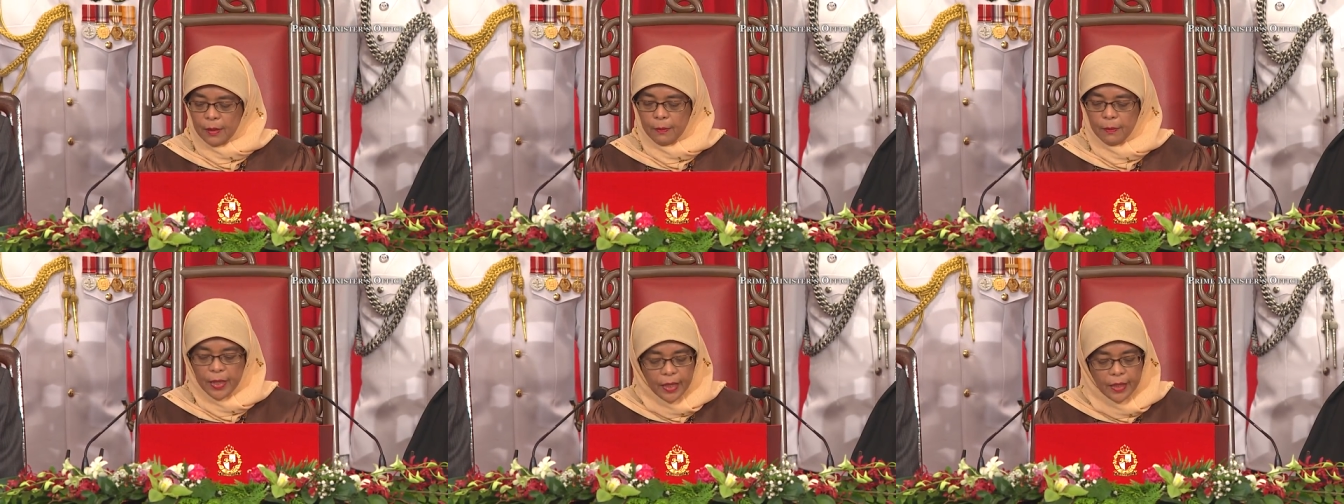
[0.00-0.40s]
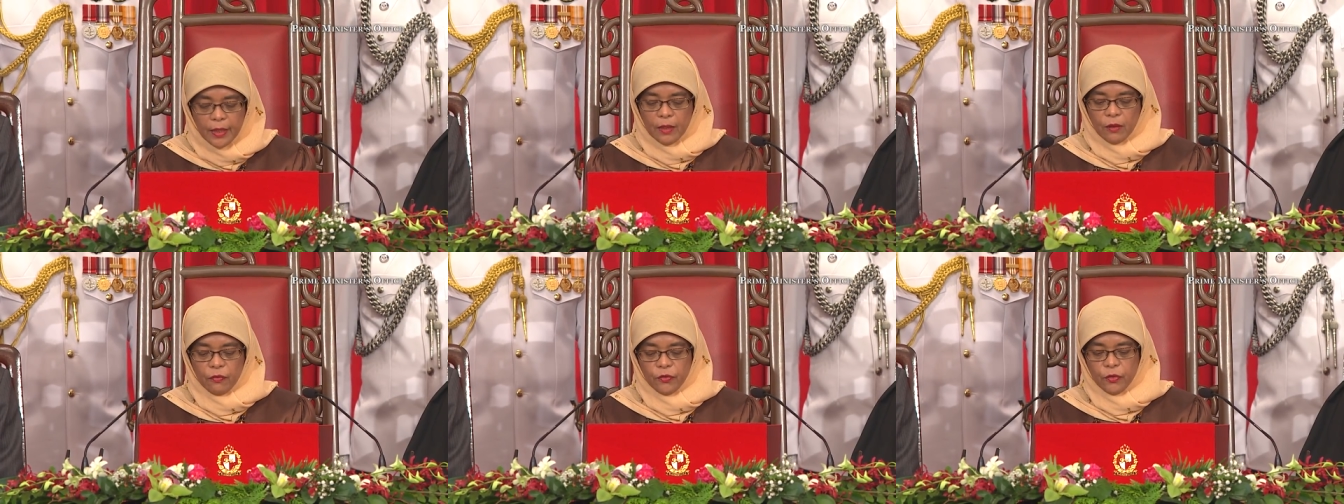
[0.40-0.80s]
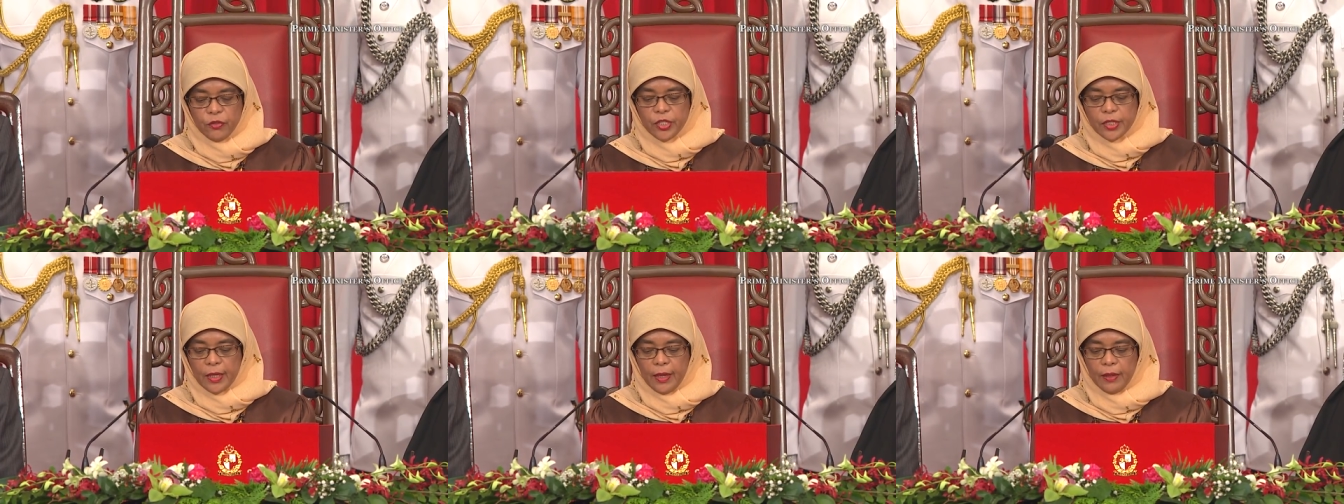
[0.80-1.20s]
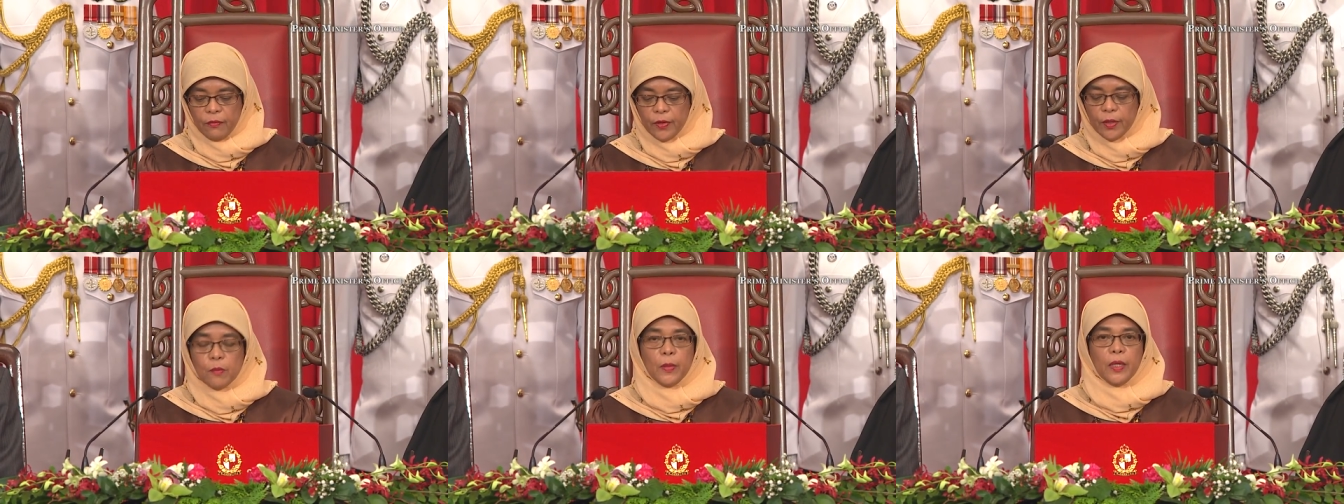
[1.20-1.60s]
Many of you shared
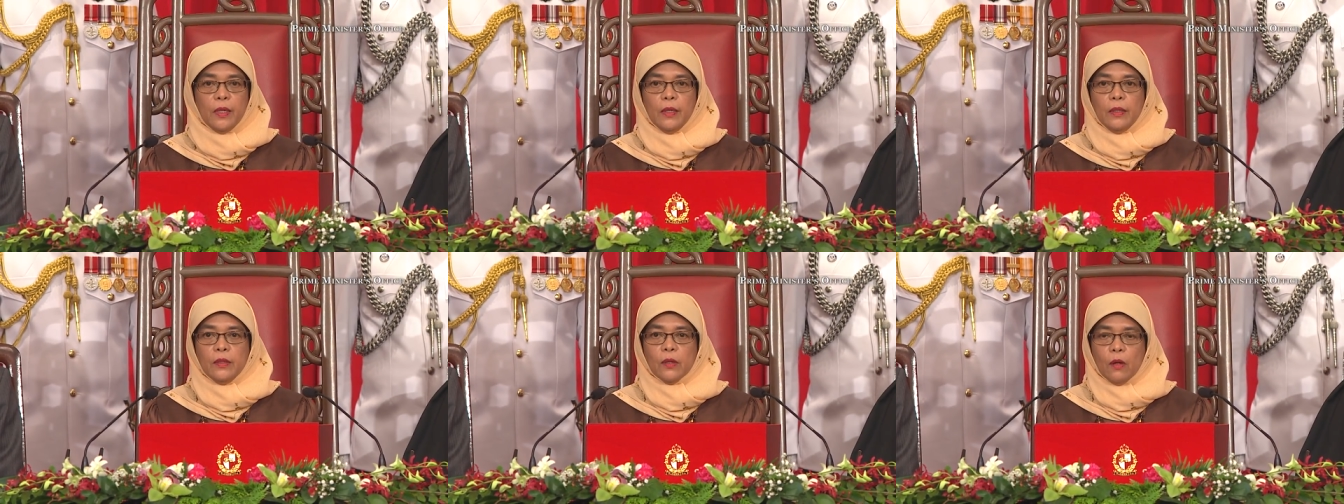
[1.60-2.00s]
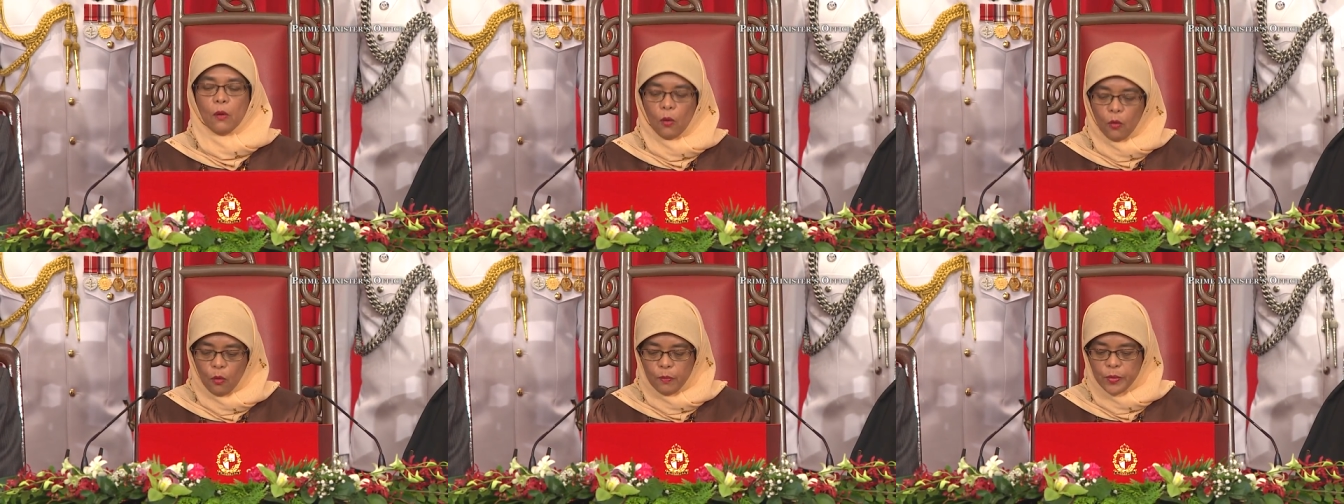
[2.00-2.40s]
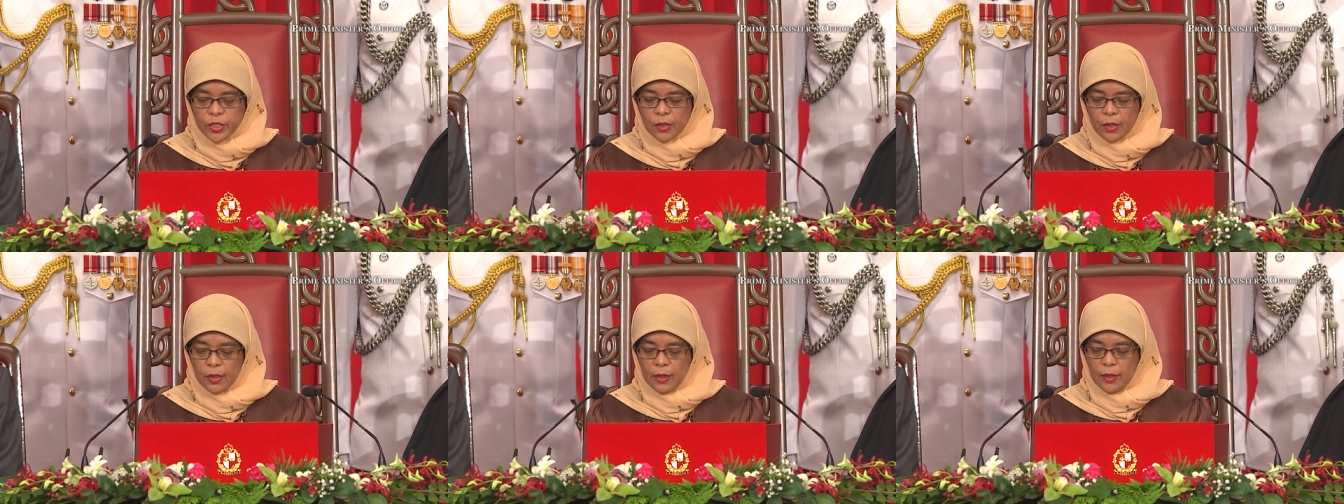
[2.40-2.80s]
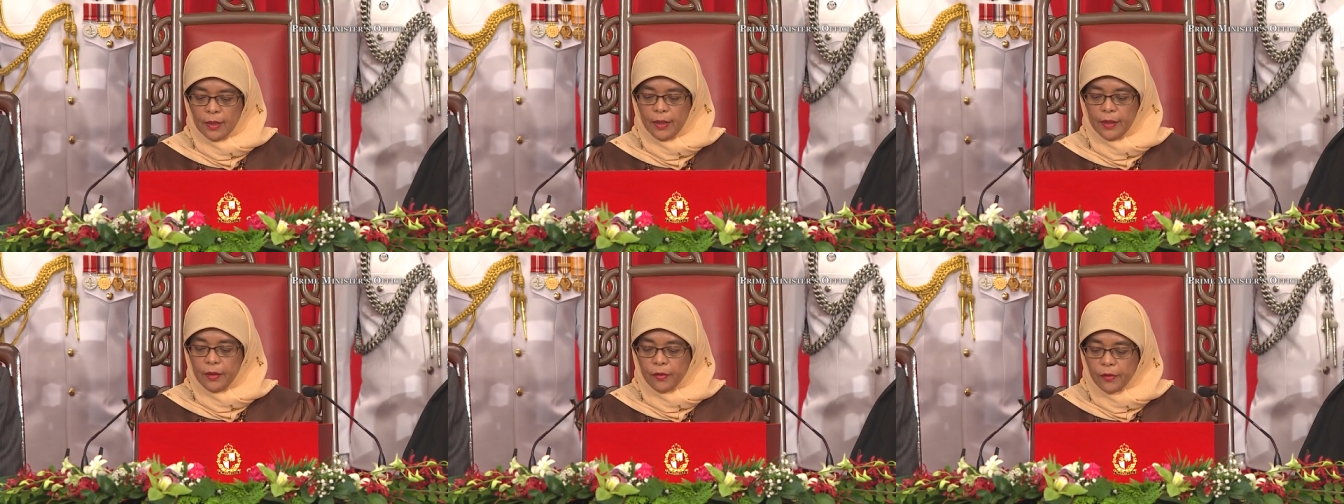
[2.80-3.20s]
with me your hopes
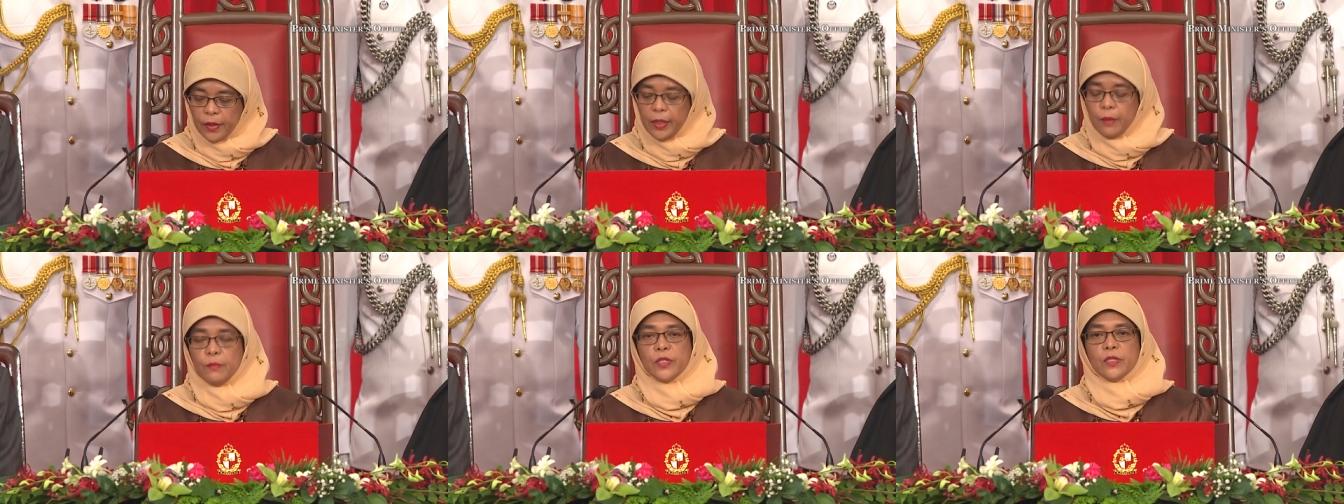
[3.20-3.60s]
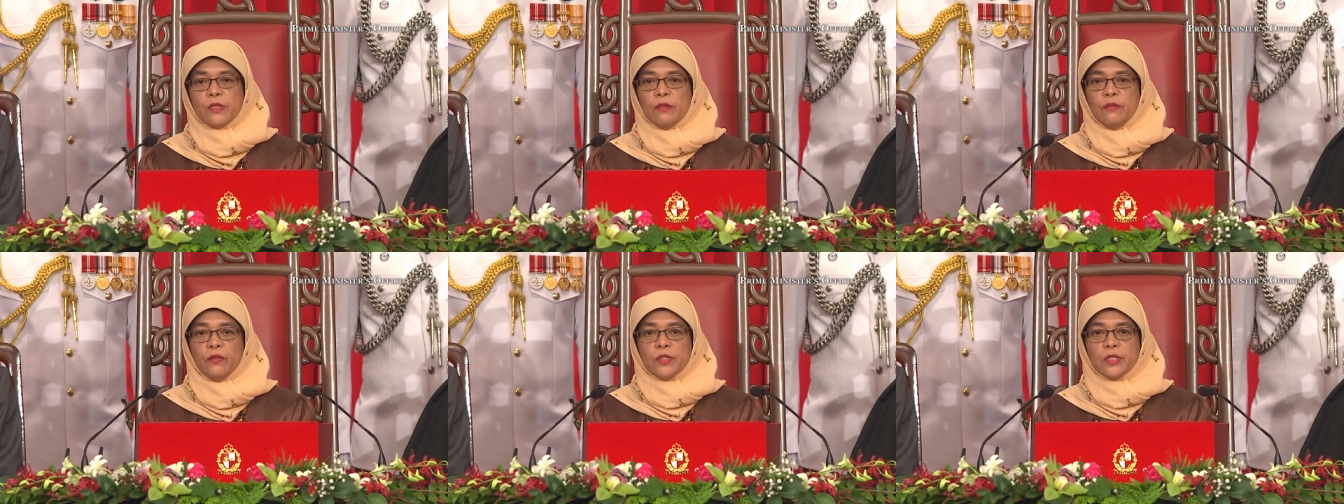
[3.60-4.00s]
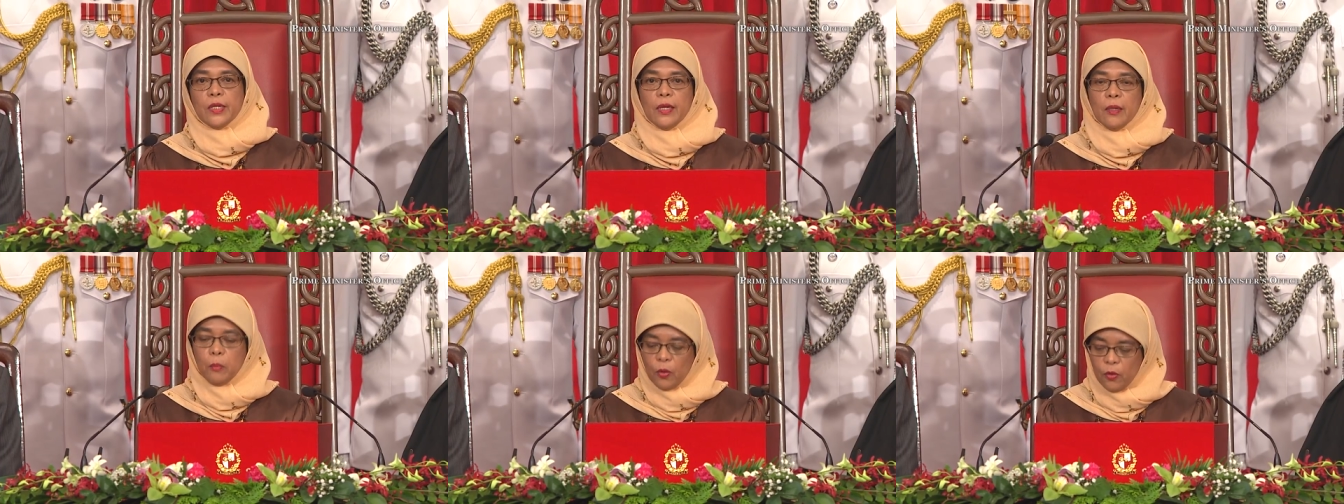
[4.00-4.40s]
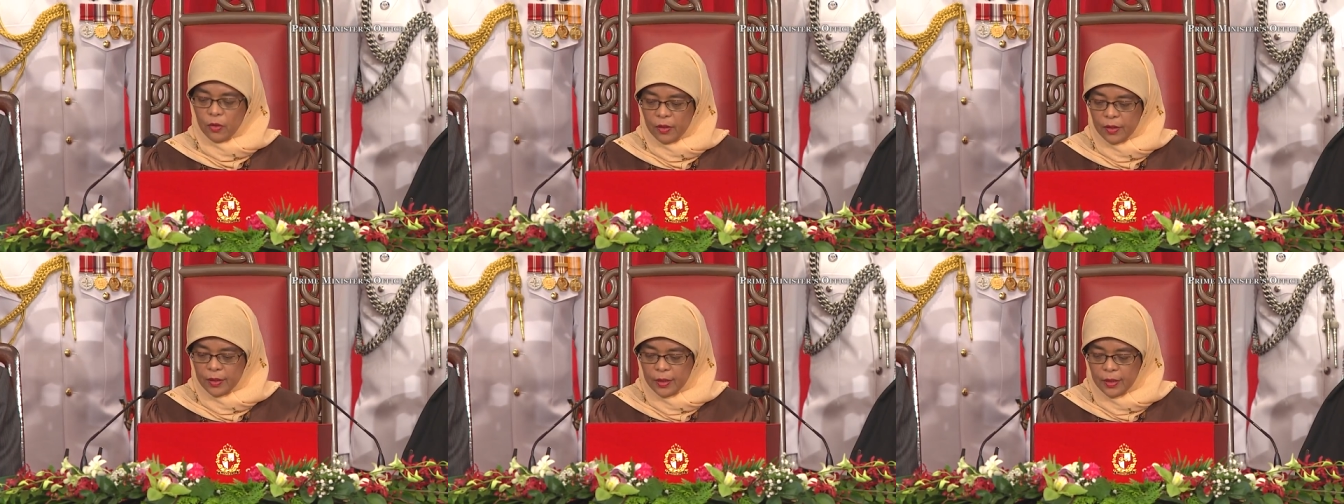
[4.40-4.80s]
and dreams for Singapore.